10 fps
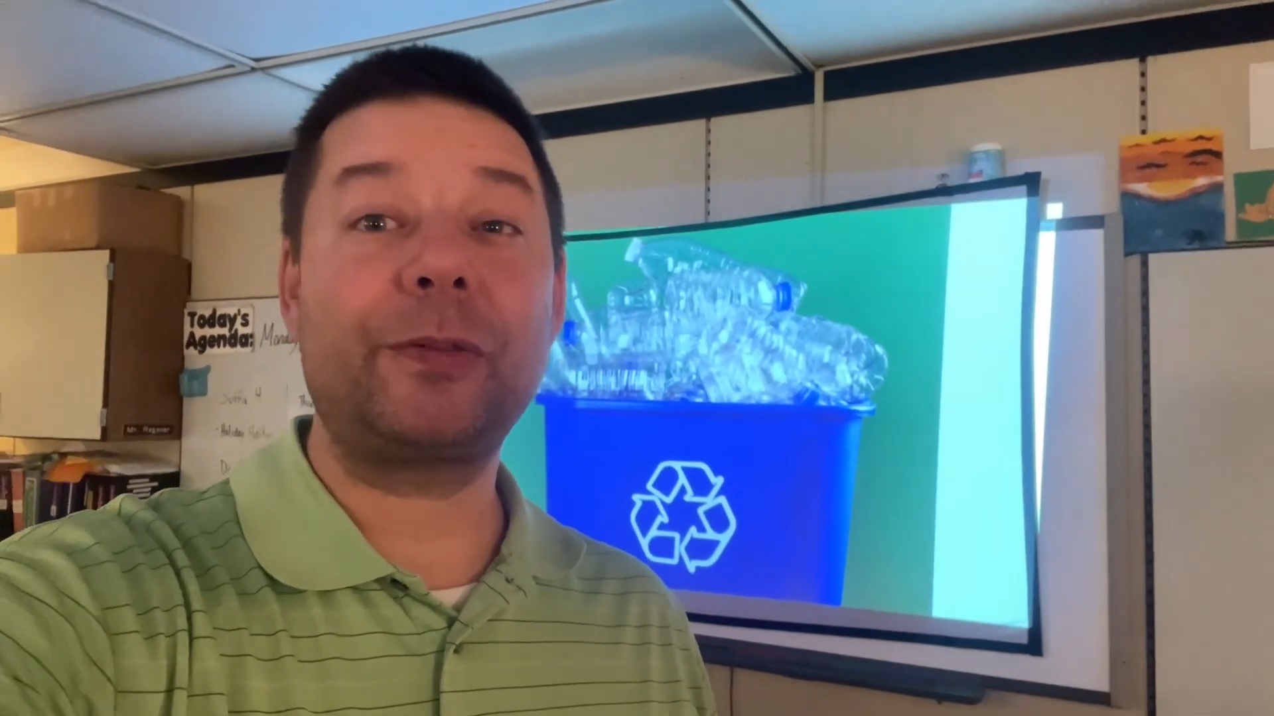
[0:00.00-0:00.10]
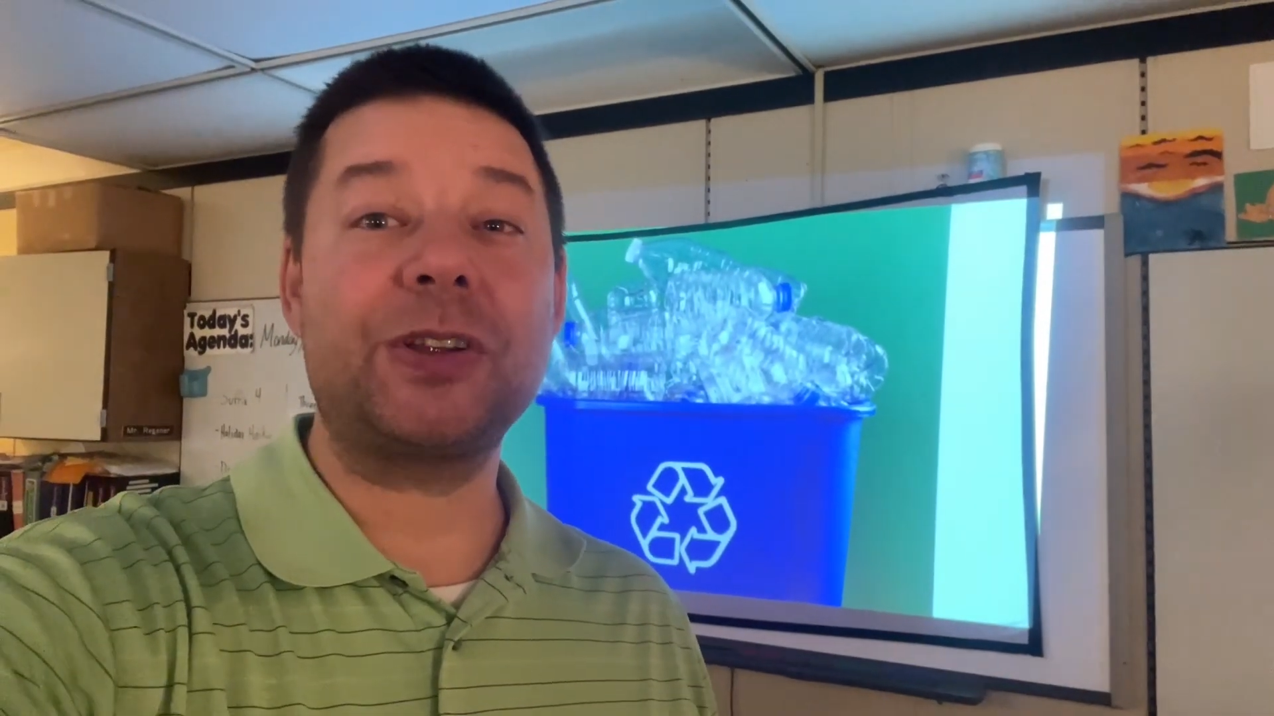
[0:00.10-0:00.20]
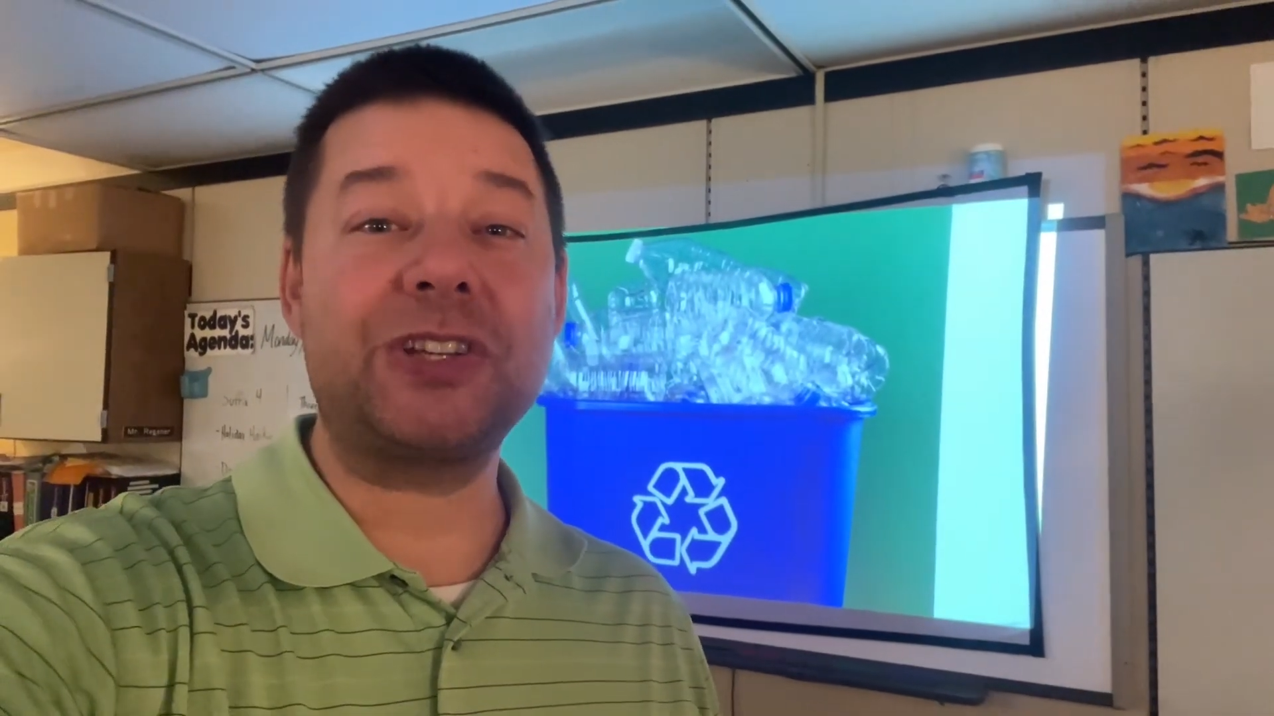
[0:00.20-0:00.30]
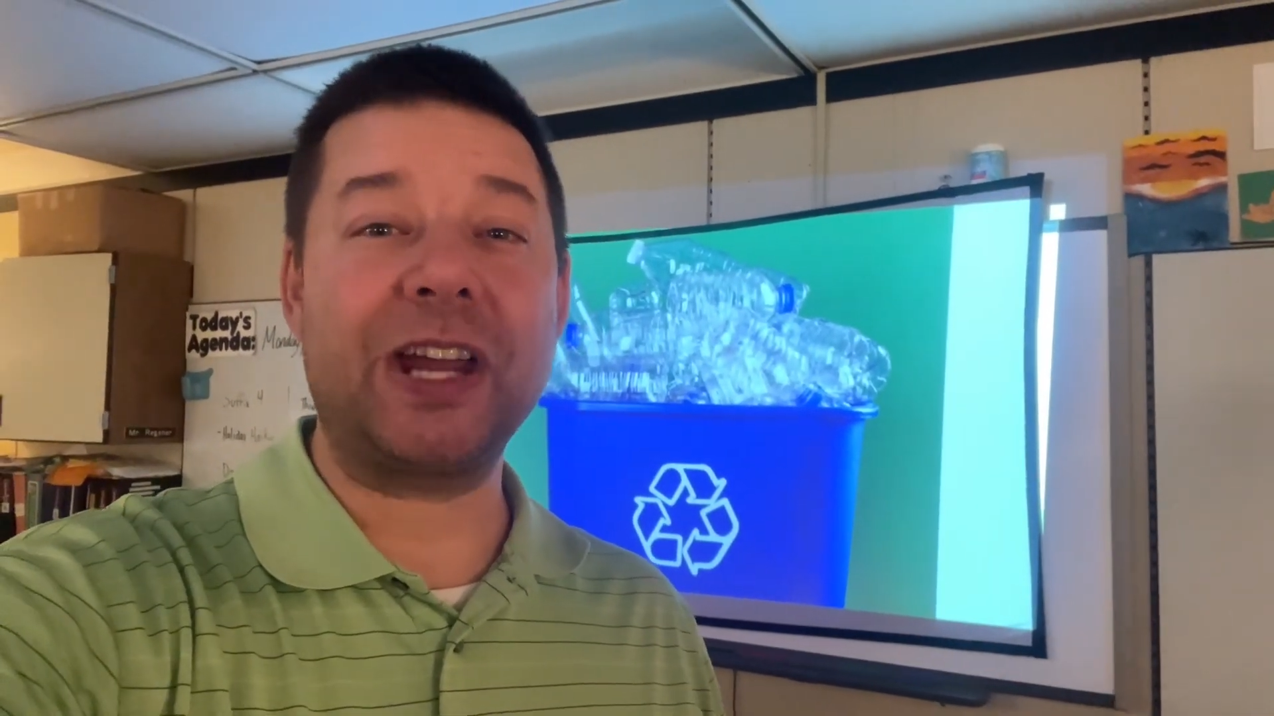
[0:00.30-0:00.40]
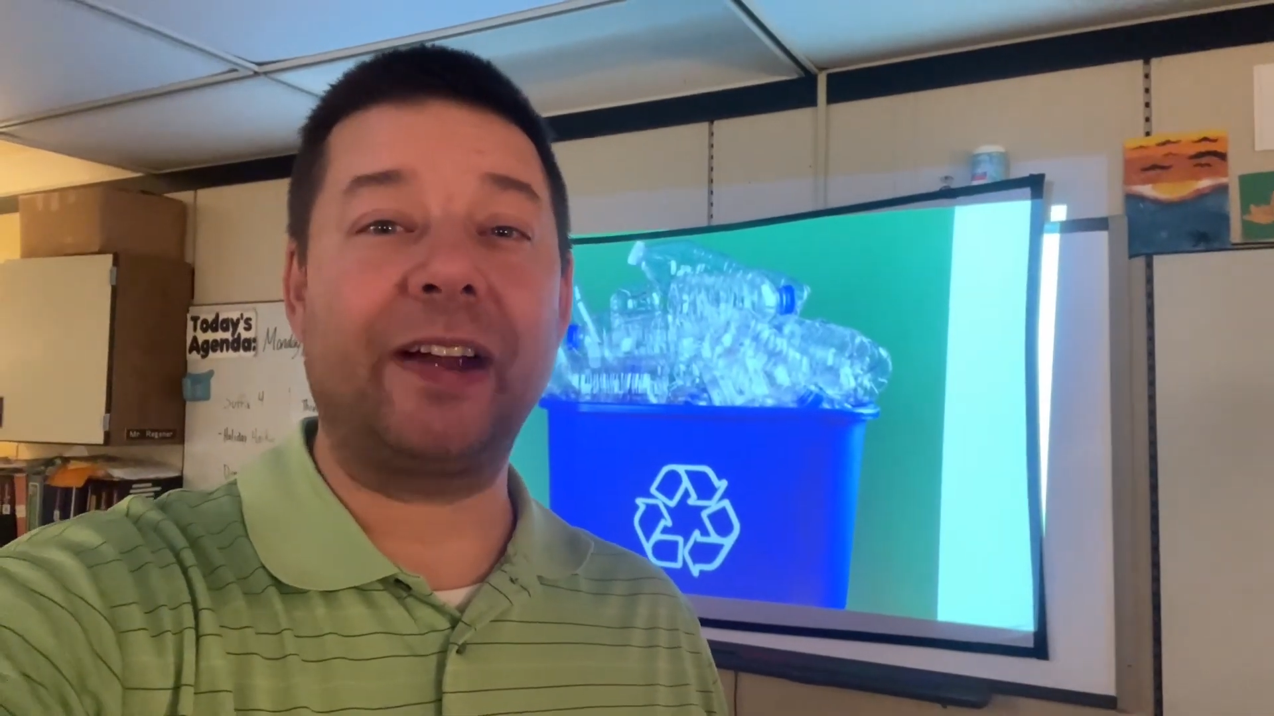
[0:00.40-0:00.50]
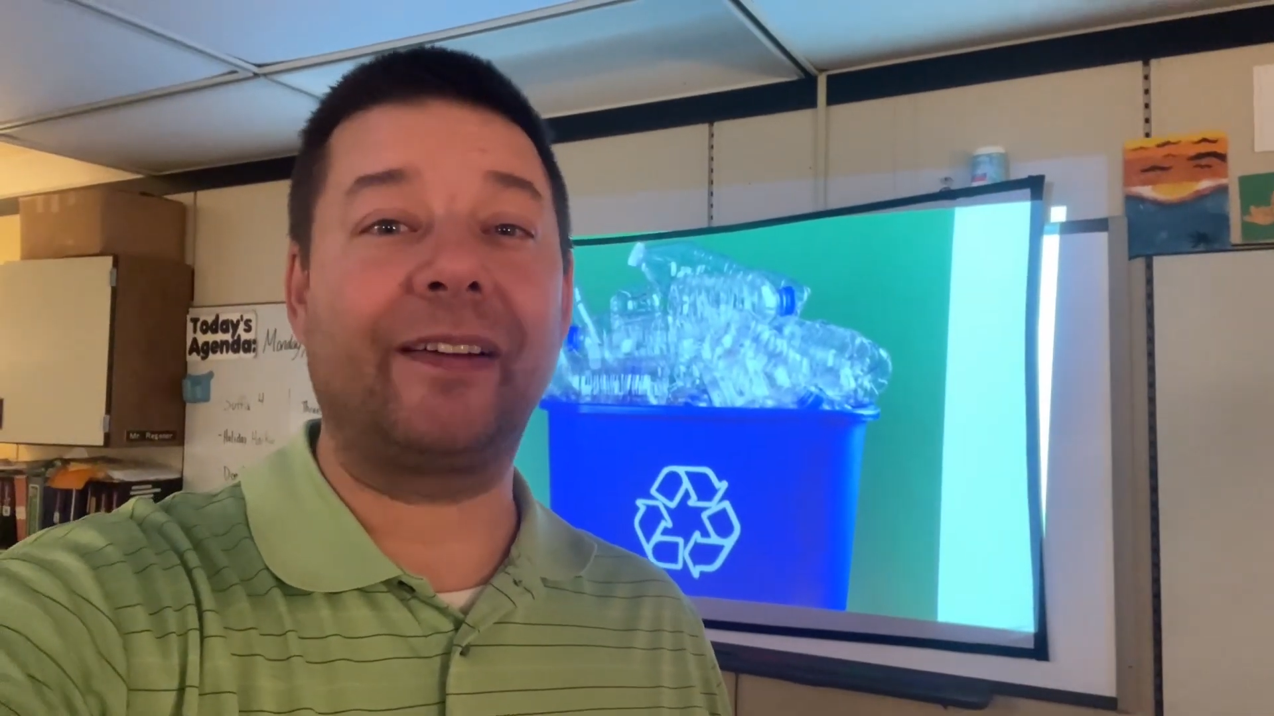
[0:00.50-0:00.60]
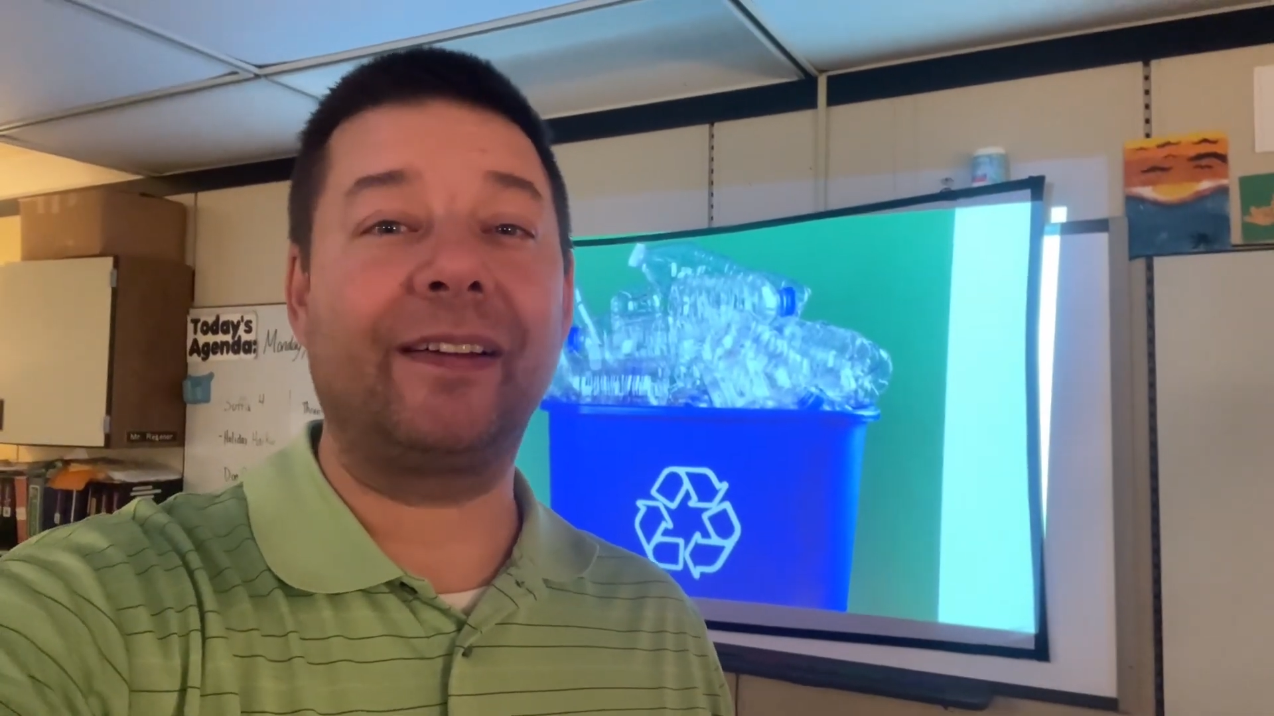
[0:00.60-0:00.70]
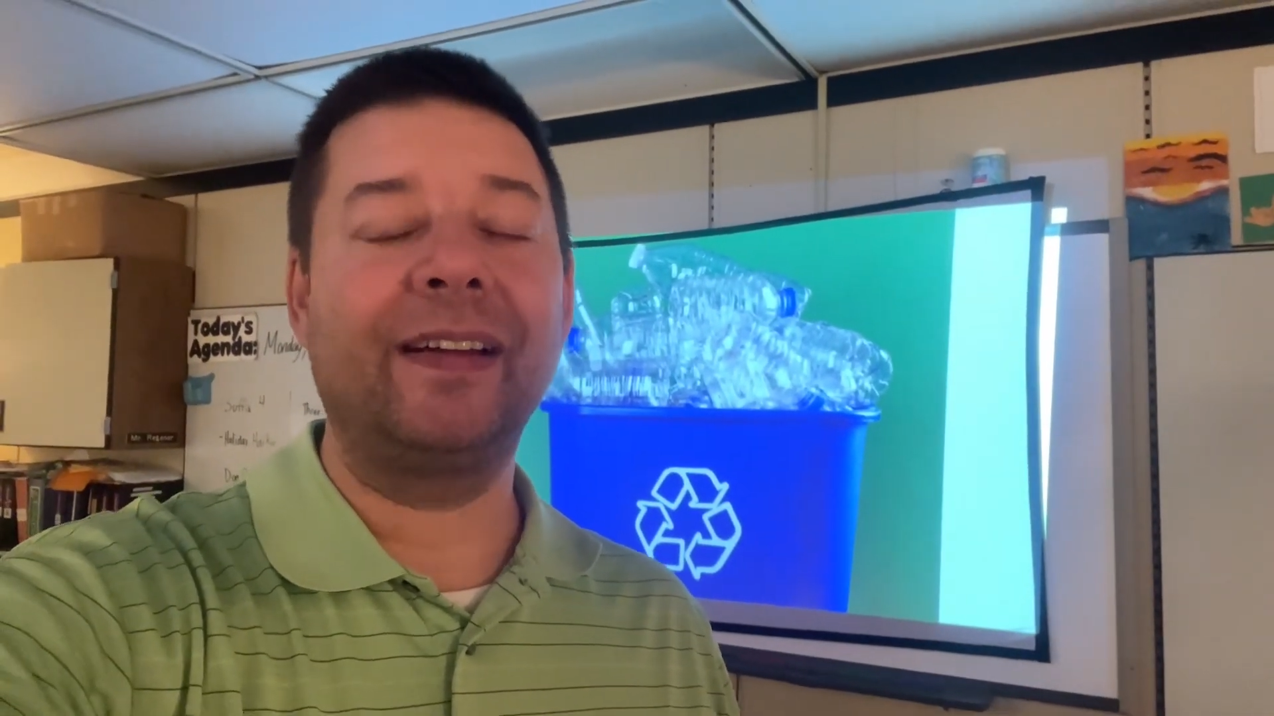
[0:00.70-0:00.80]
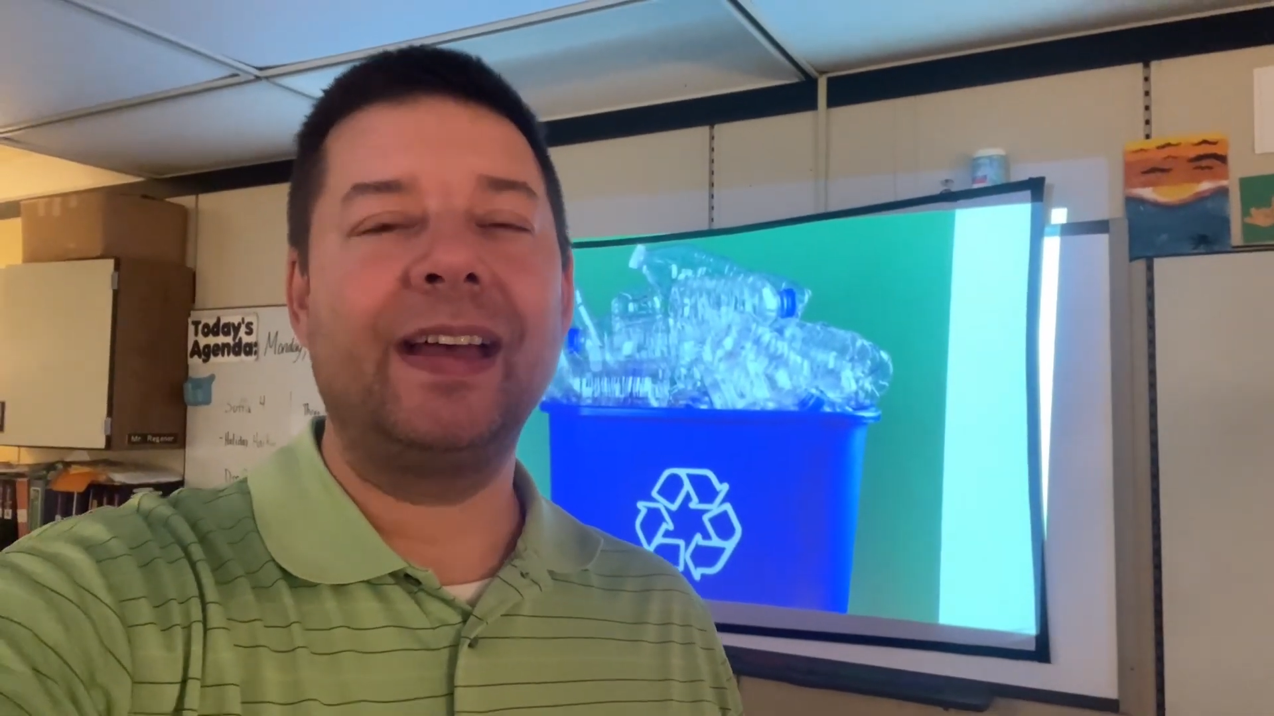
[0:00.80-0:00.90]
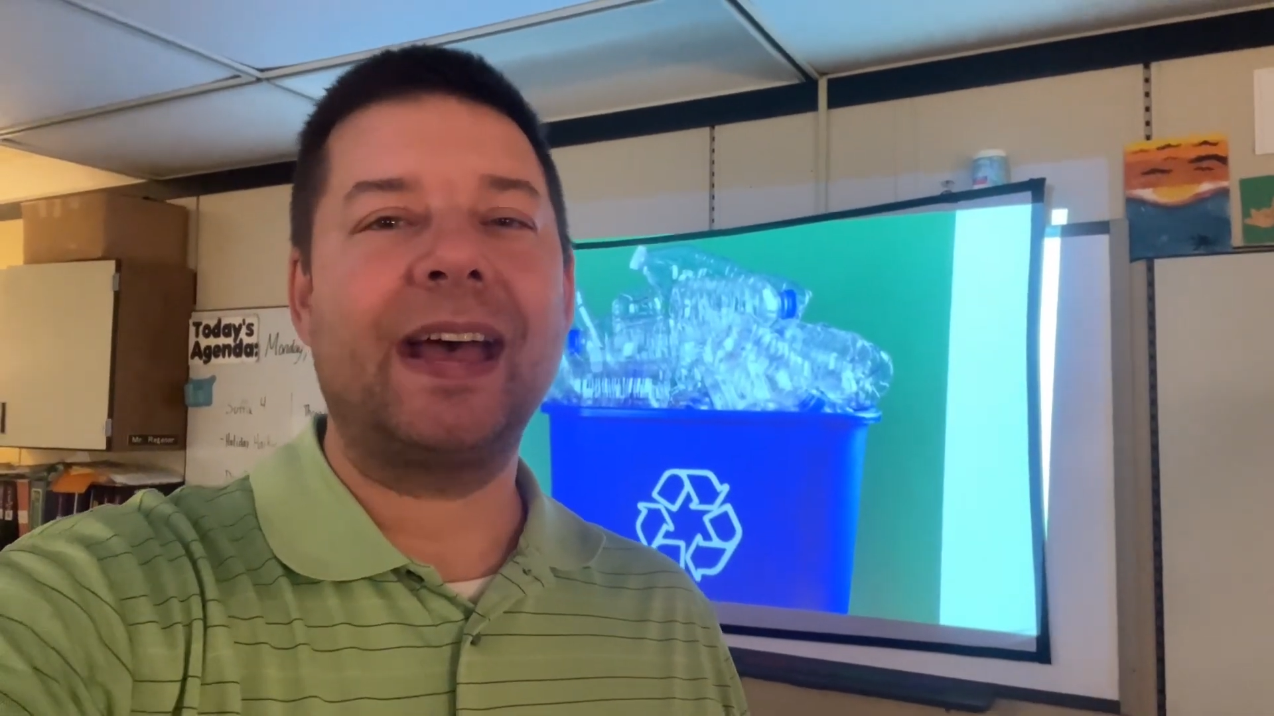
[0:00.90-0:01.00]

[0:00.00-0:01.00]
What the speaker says: to share